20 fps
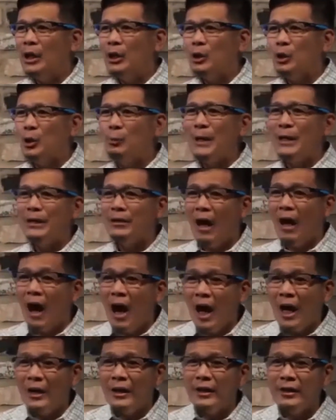to be
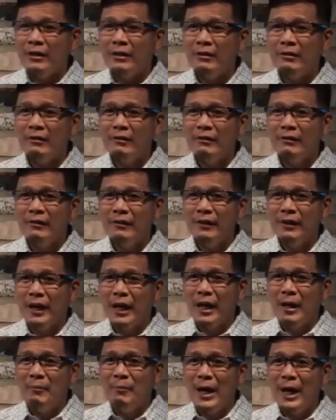done.
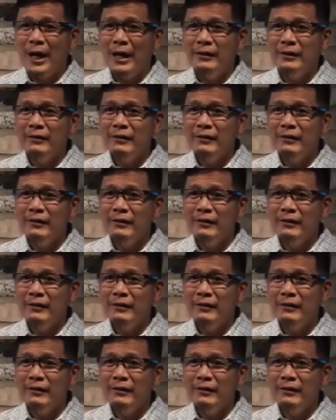Amen.